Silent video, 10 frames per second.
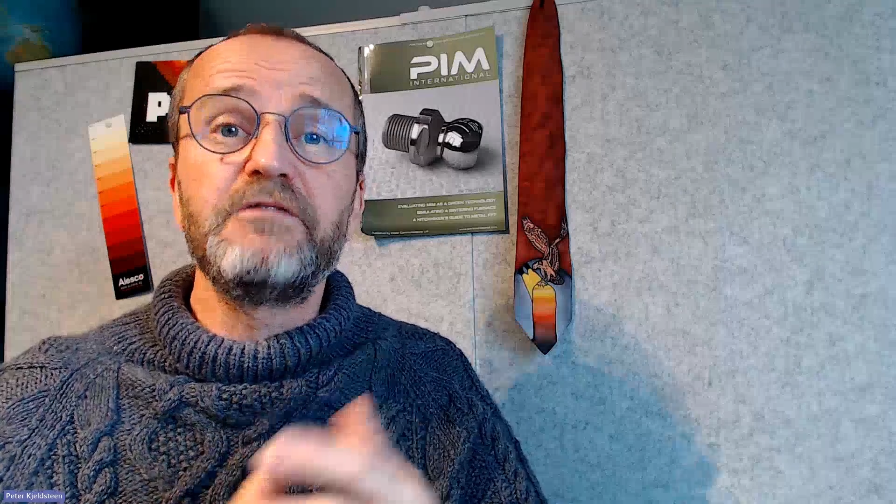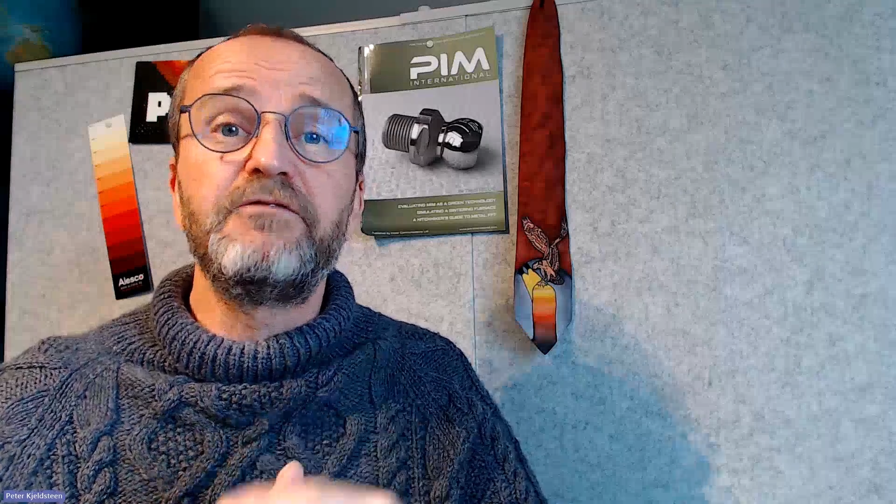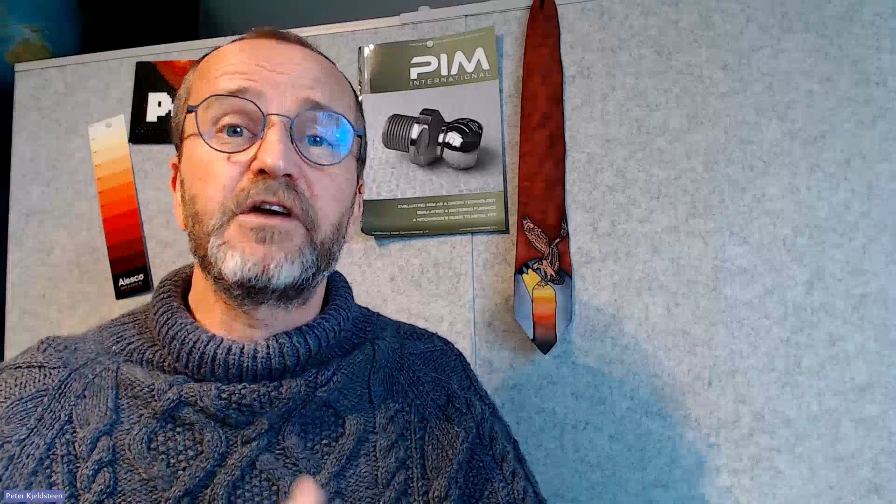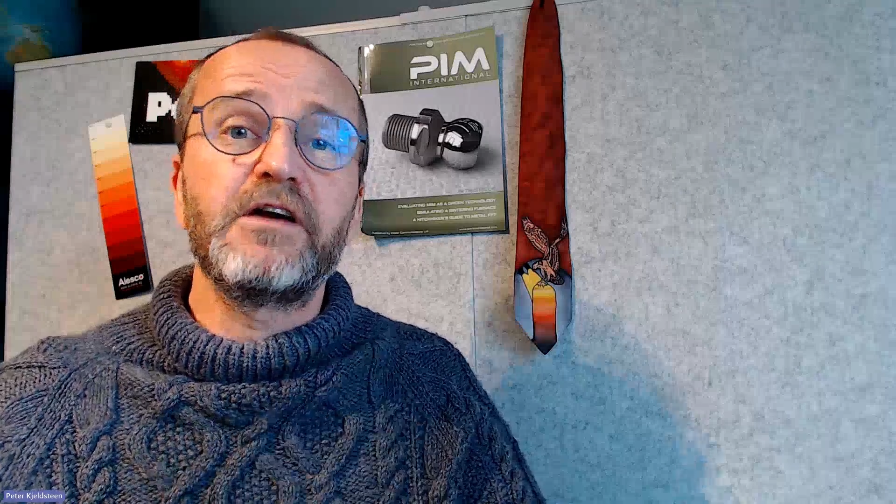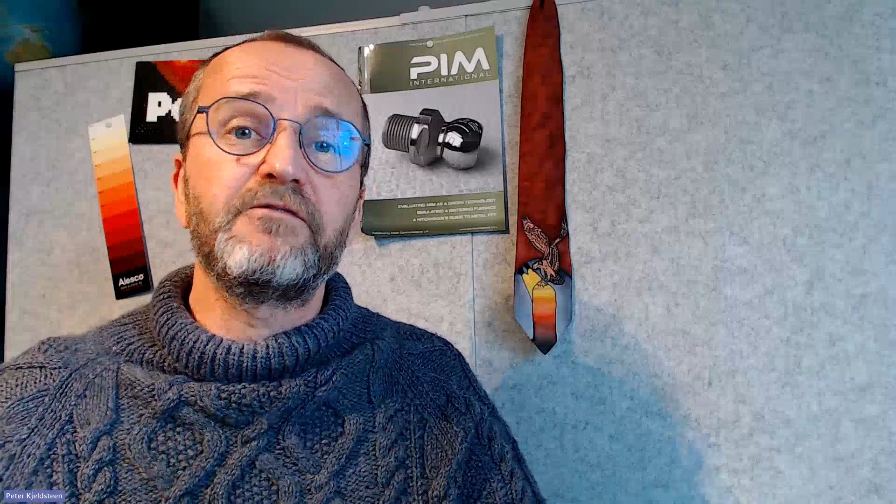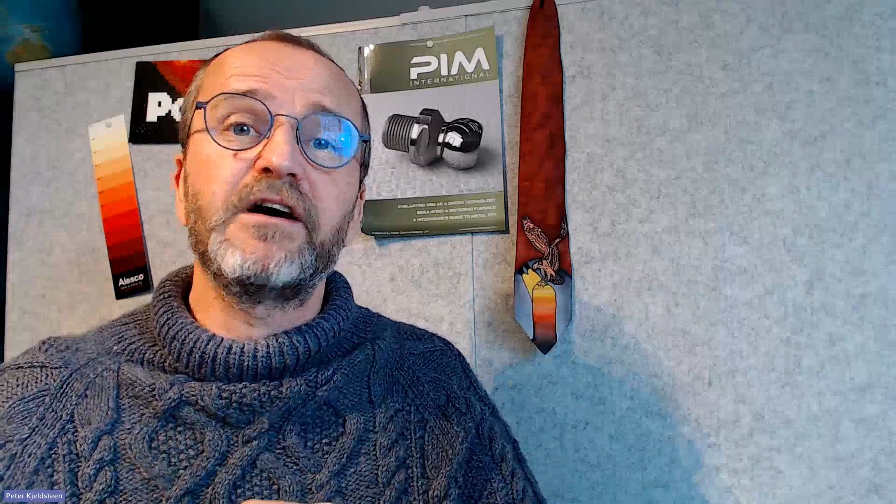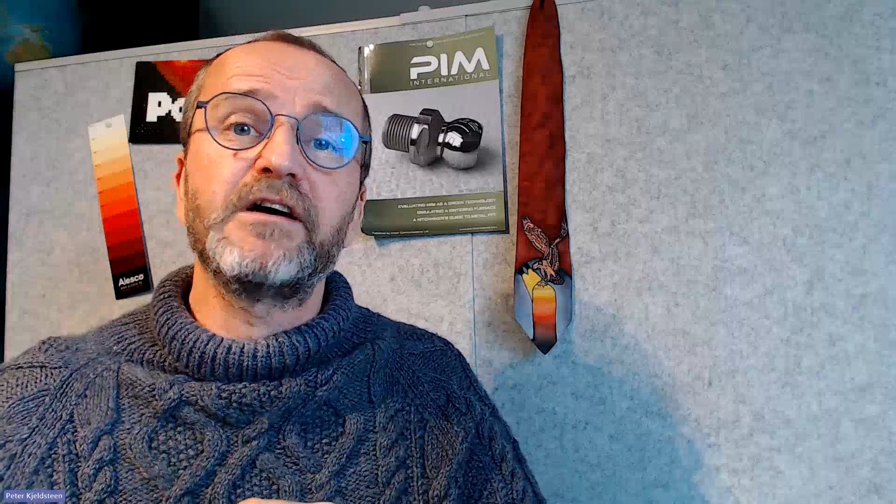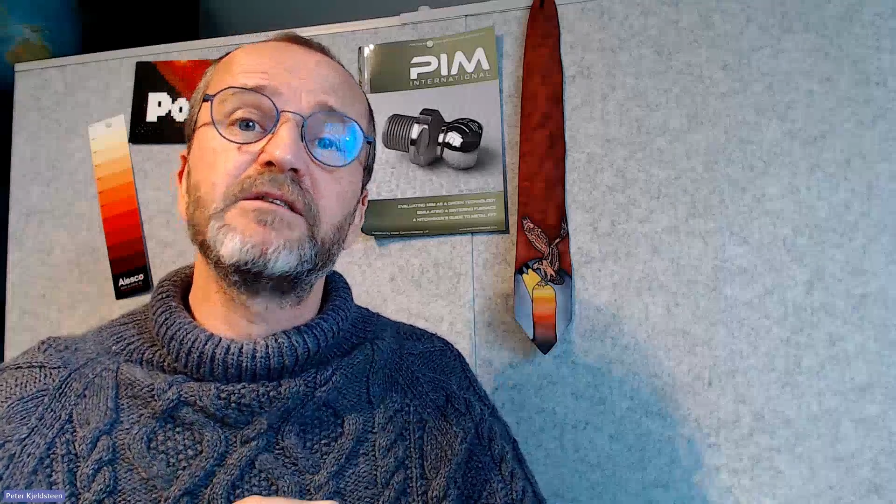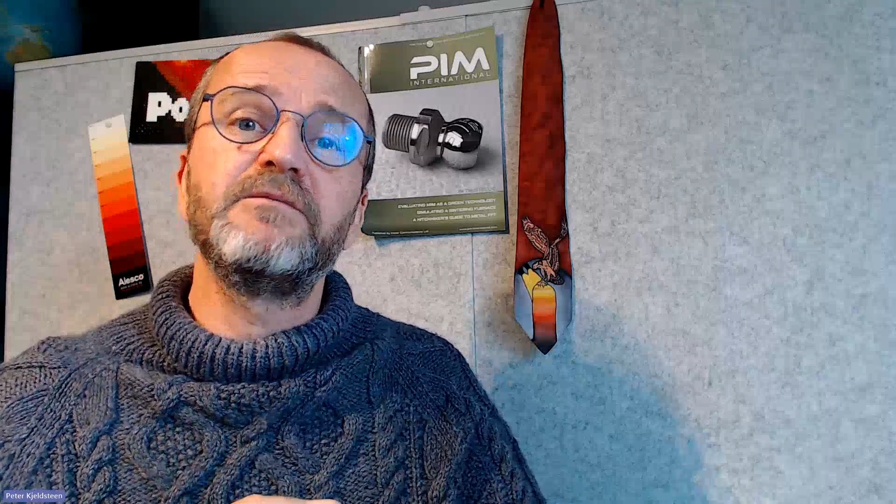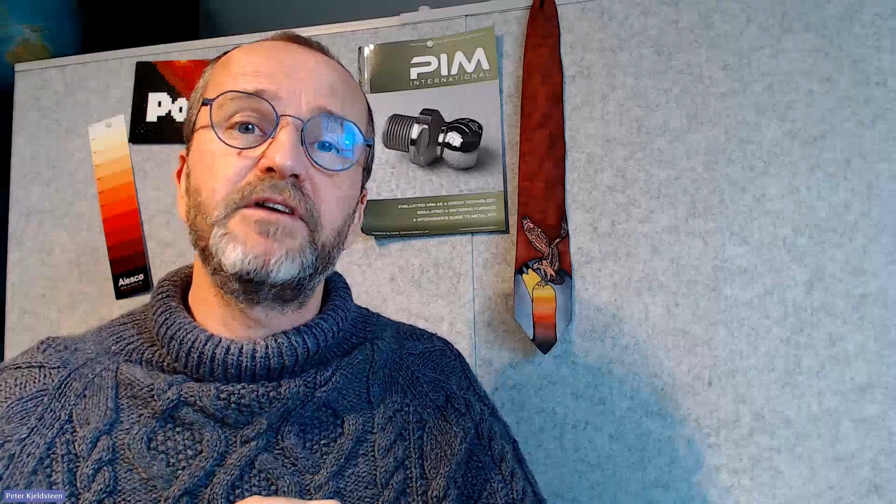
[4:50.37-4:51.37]
if you can
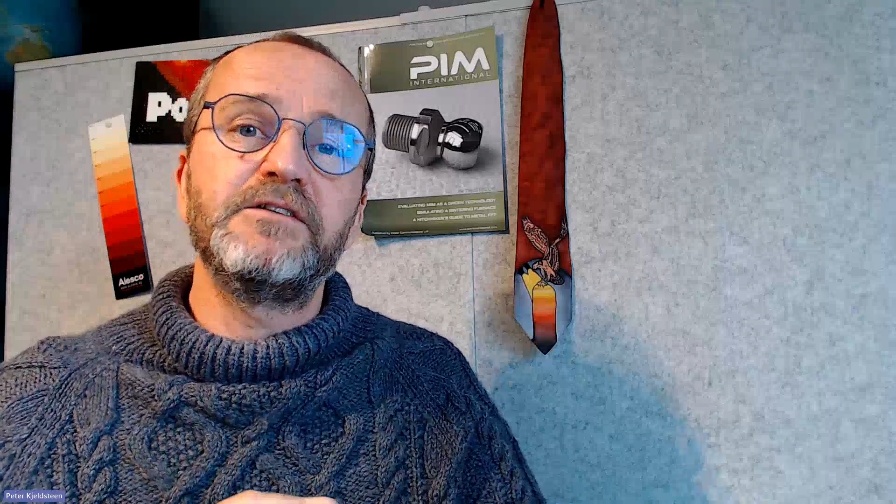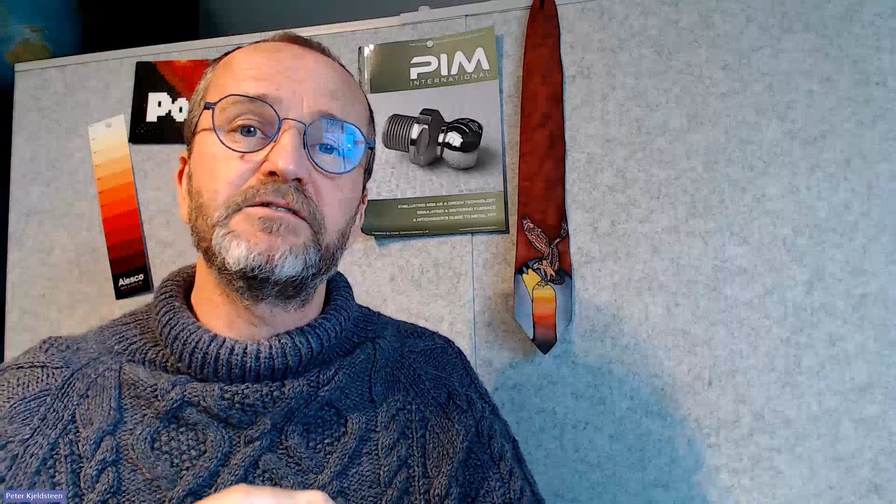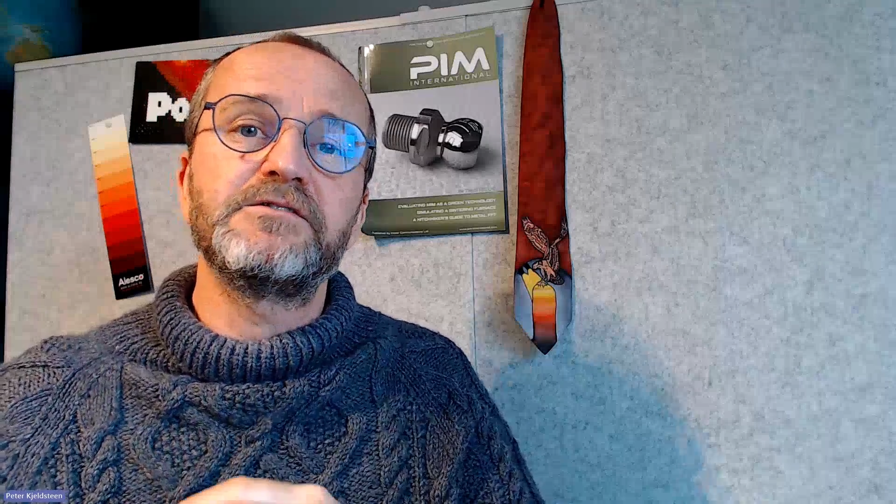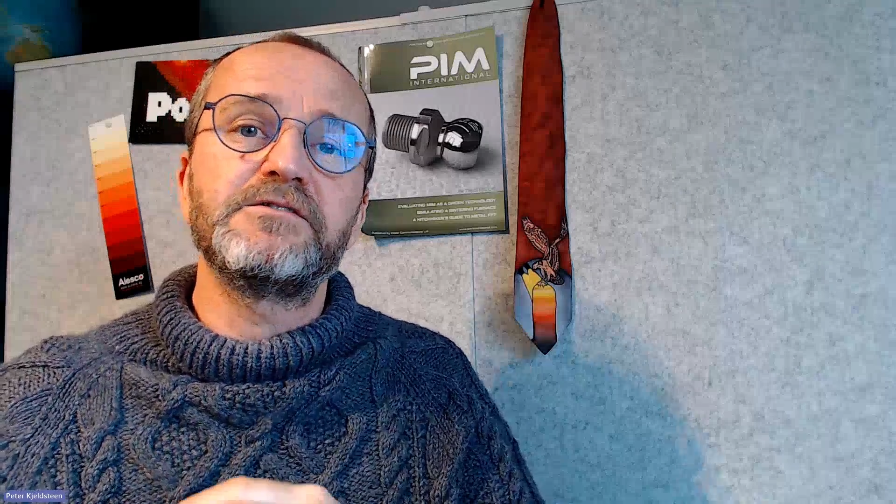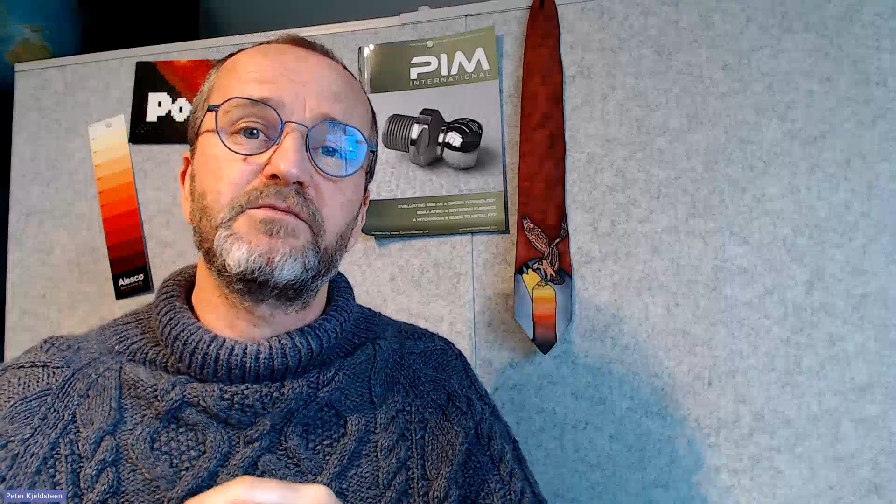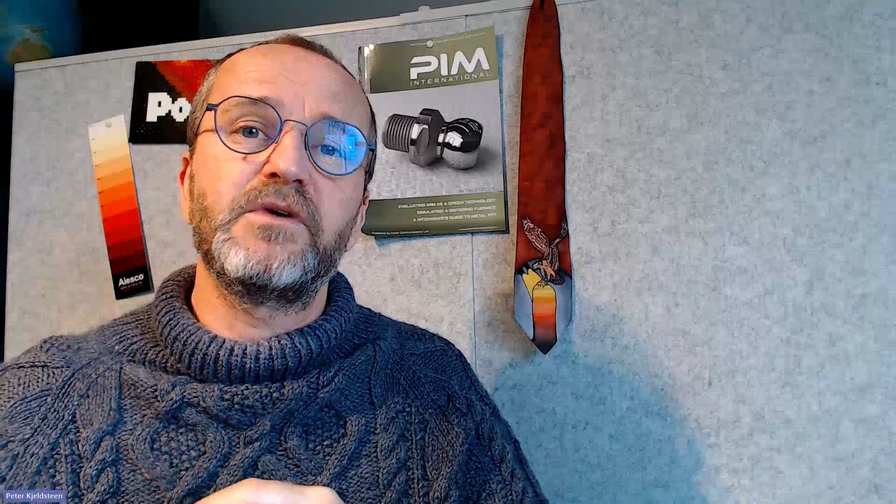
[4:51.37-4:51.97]
find some videos